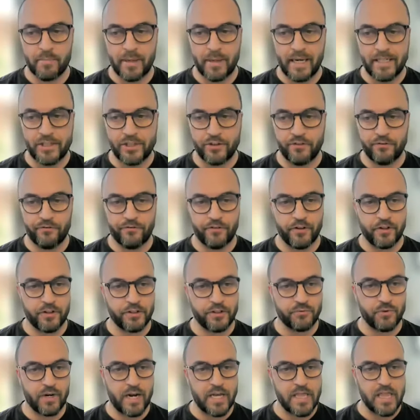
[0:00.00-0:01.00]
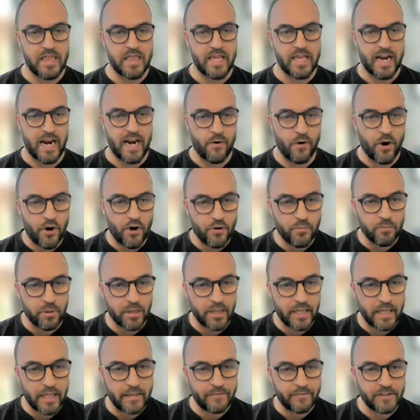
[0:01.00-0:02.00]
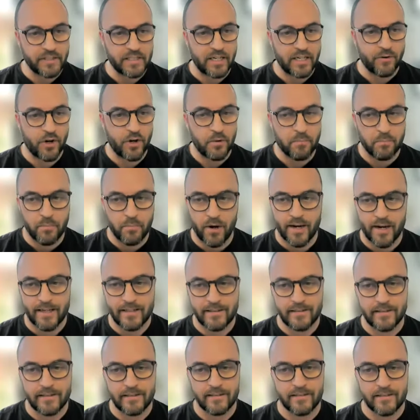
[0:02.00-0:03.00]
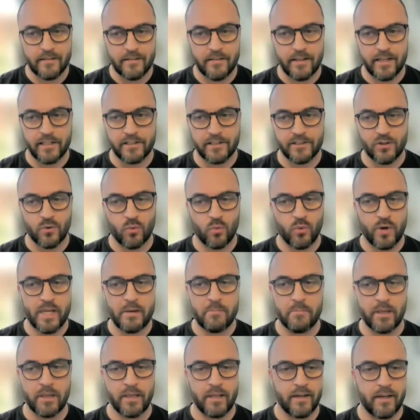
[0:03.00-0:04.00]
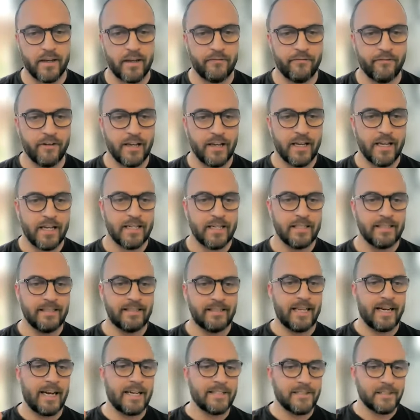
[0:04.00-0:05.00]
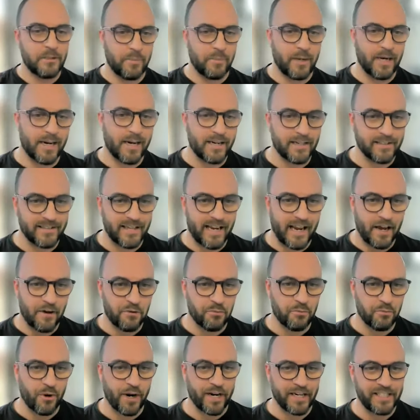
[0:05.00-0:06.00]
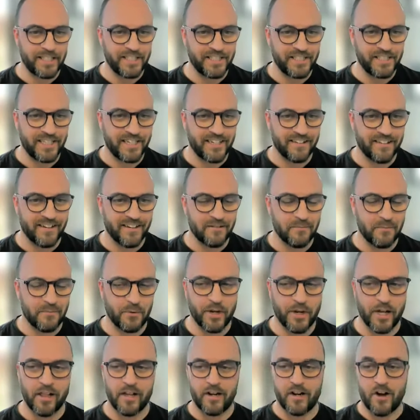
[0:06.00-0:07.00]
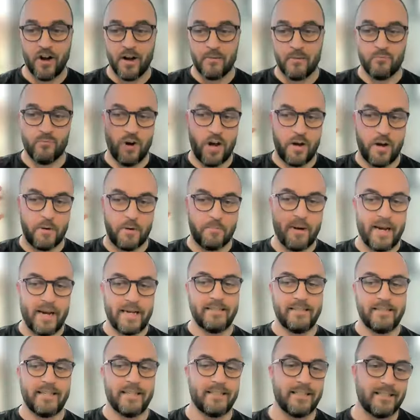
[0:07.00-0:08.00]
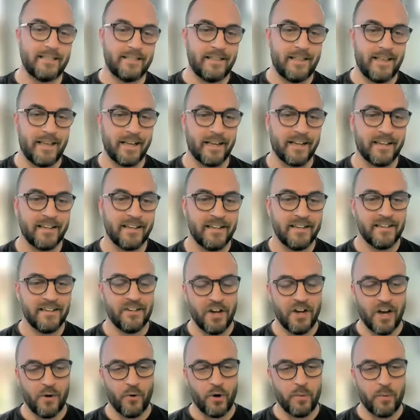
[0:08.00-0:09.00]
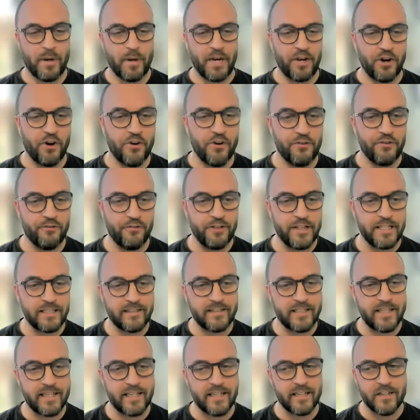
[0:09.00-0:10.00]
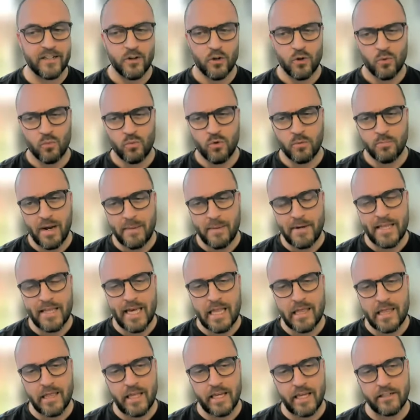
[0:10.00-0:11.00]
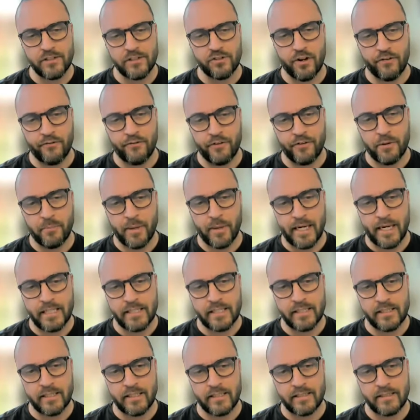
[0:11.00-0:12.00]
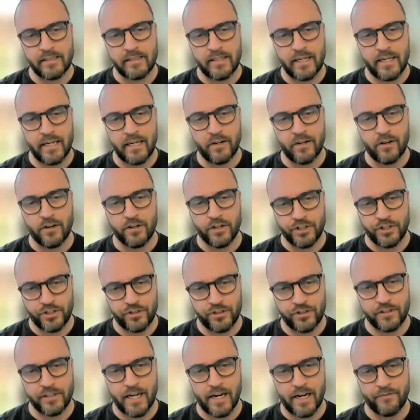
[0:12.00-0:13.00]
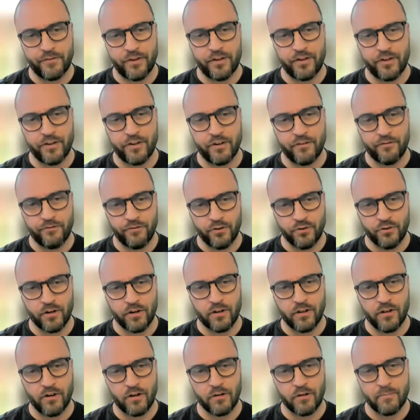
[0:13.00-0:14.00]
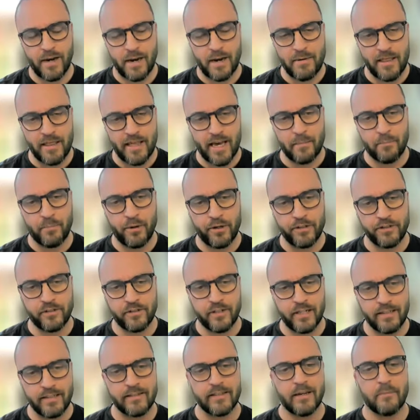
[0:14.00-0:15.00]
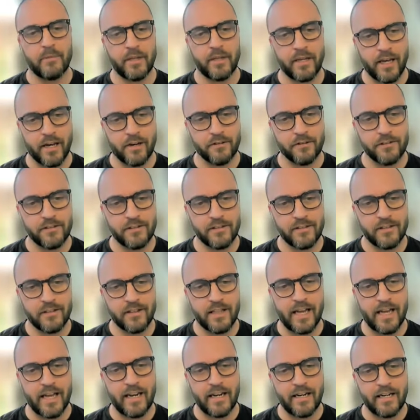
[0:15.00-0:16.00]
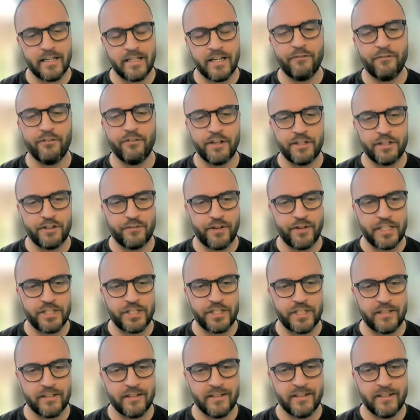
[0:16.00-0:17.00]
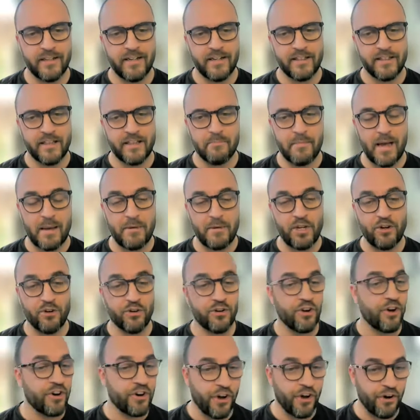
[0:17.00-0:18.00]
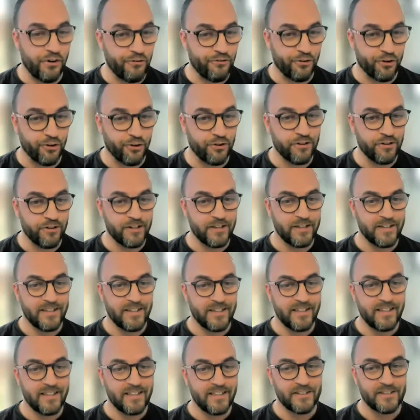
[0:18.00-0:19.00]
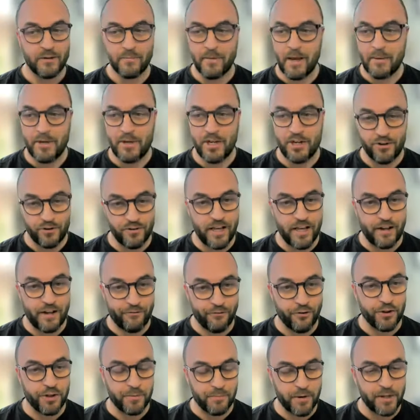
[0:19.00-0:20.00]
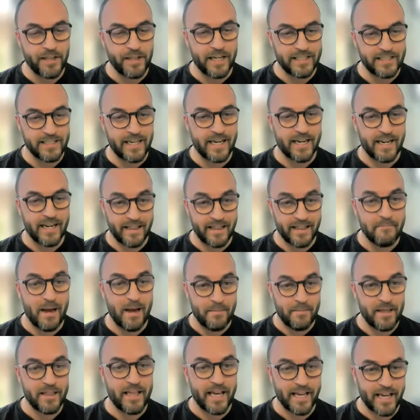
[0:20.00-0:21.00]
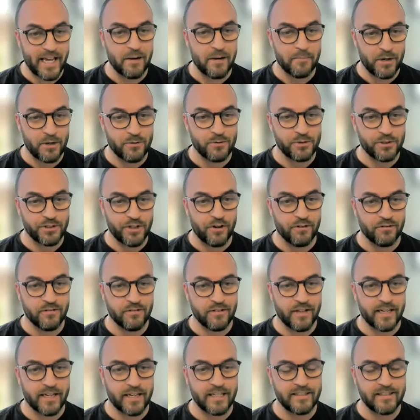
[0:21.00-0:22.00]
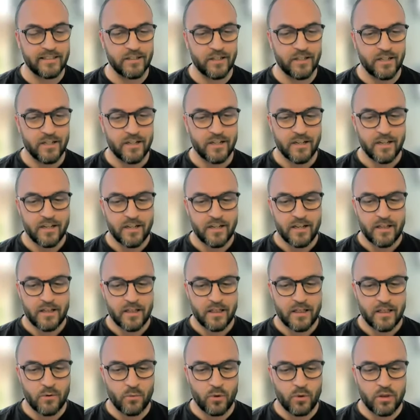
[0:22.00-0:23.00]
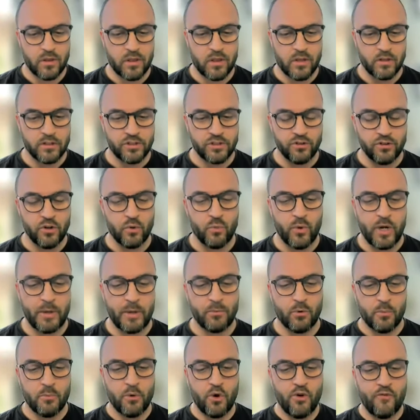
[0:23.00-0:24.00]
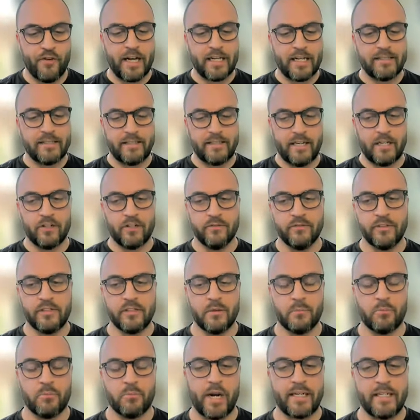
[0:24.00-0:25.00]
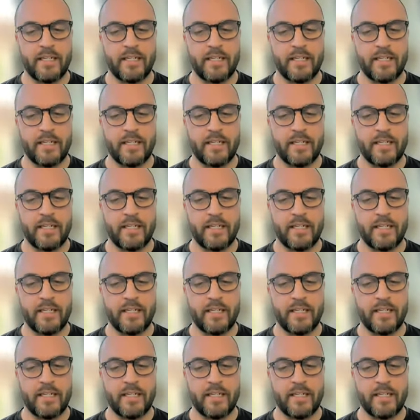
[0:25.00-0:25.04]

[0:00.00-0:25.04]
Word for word: Putting the patient first rather than our own beliefs, our own biases, the things that we believe set us apart as a health practitioner. Like we go like, I'm, I'm amazing at this thing. I want to be known for this thing. Well, maybe that thing's not for the patient that you see on a Tuesday afternoon at four o'clock. Maybe that person needs something else. They need a different intervention that maybe you're not known for. So maybe you do that for them on that day, and then maybe they get a better result. Like it's the, the sooner we remove ourselves, the